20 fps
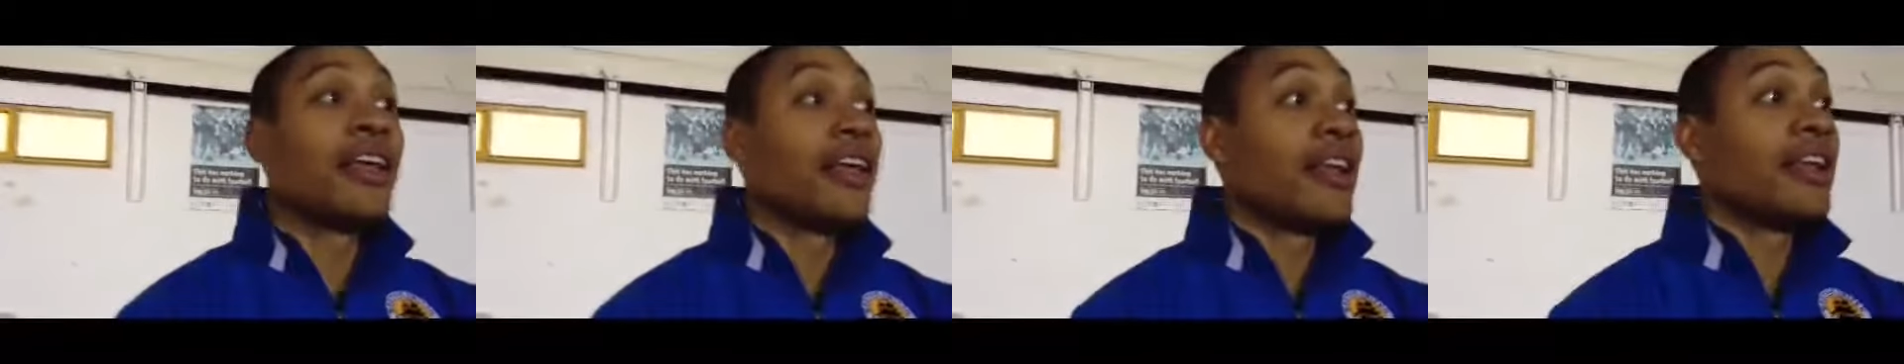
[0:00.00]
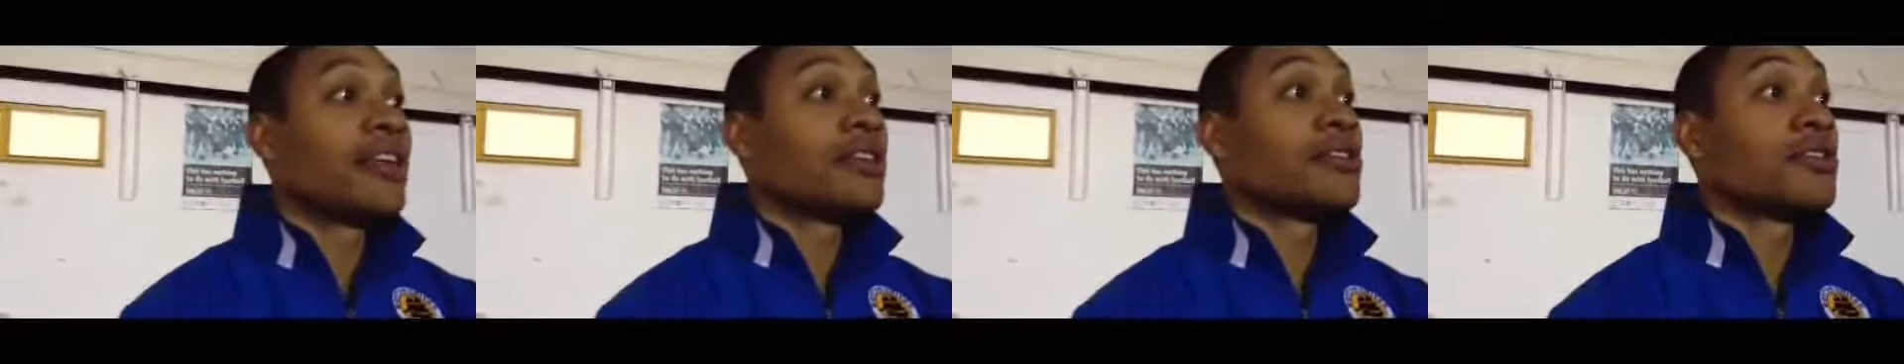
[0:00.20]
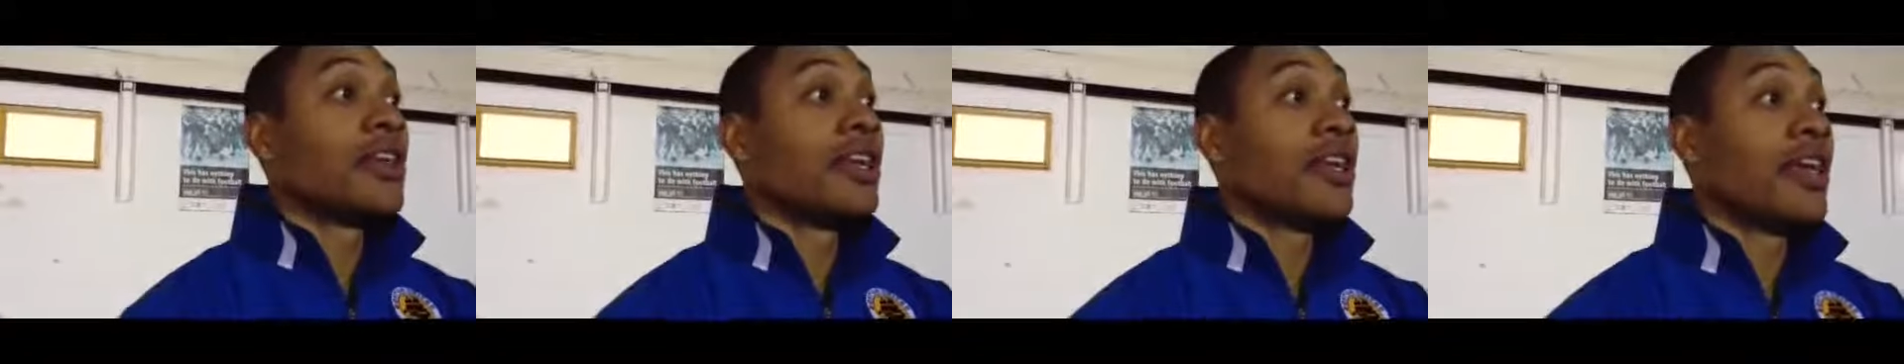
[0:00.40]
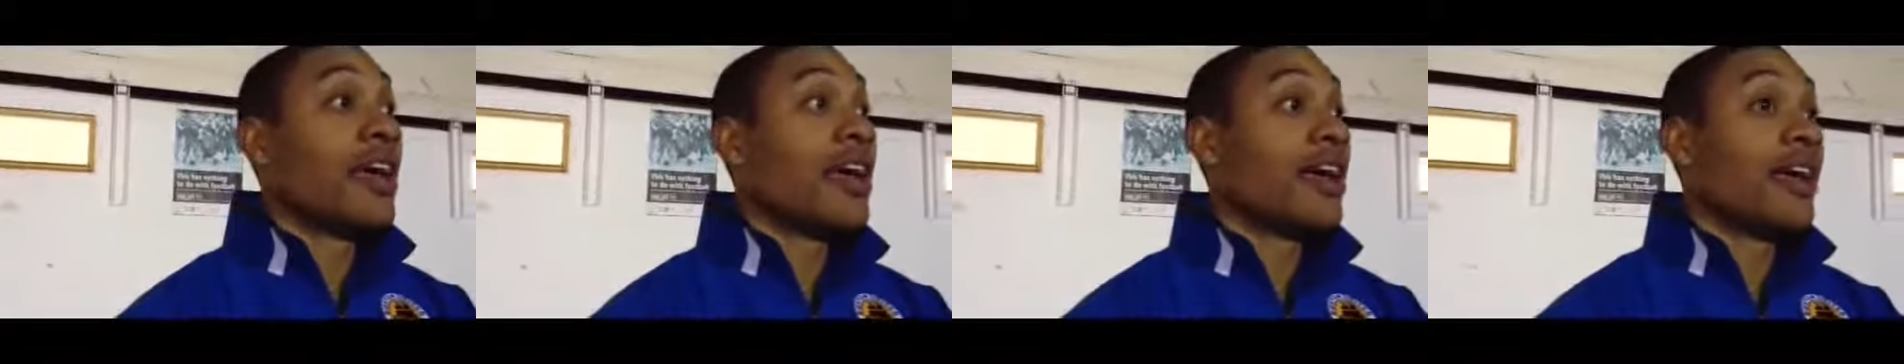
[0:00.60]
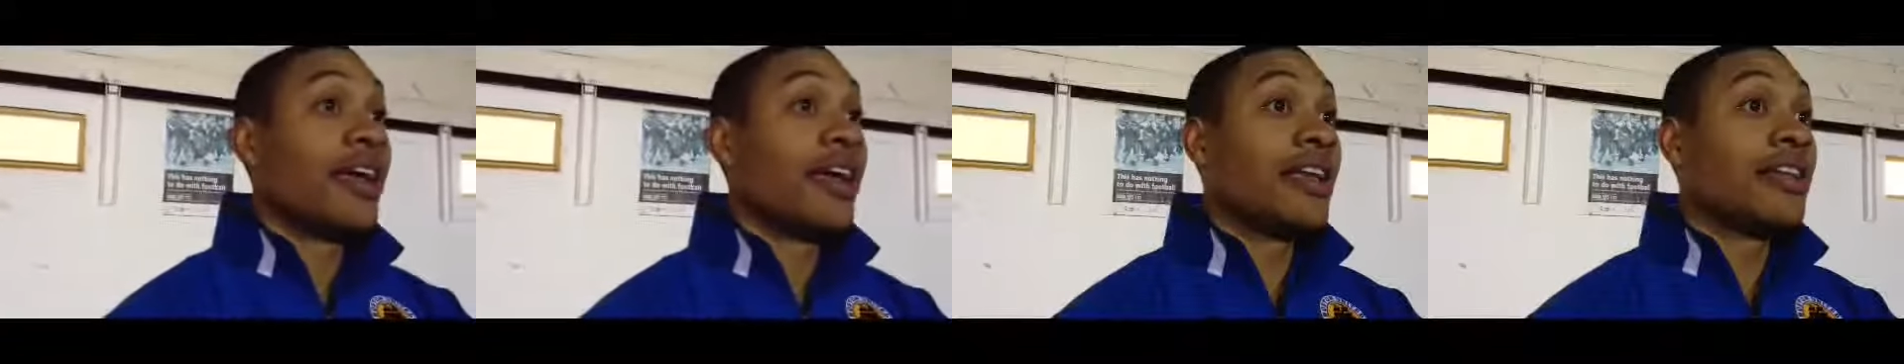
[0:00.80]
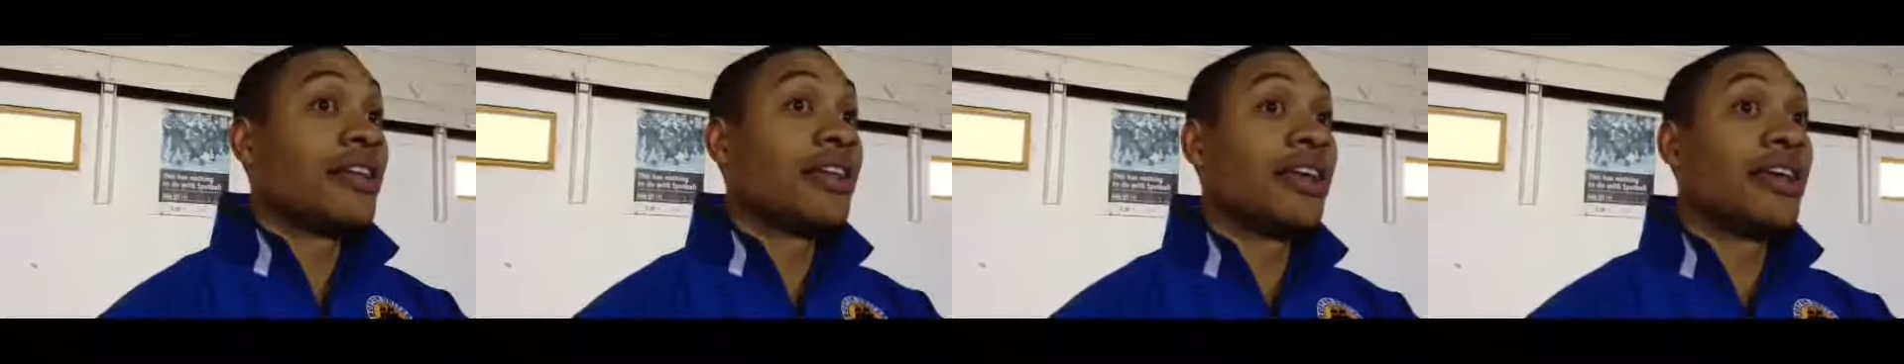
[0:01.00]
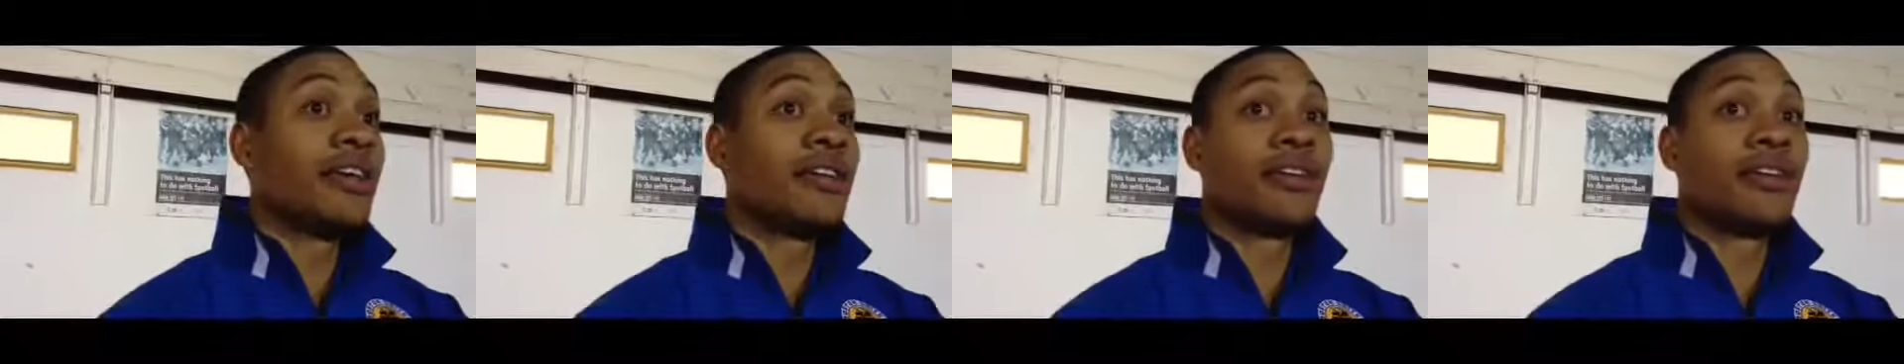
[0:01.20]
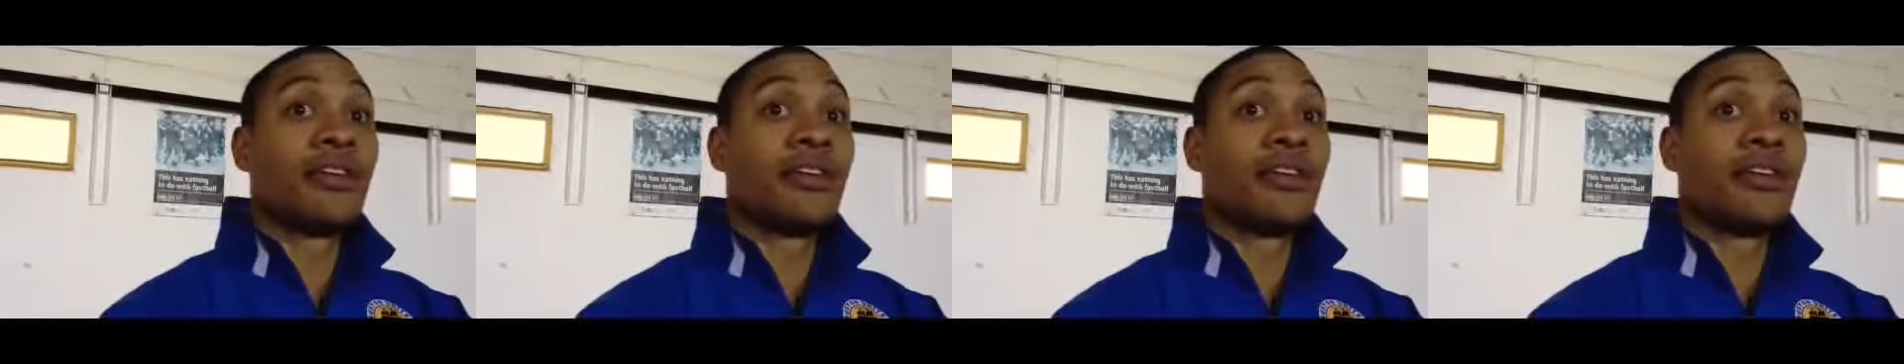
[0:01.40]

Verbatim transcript: literally, yeah, indeed.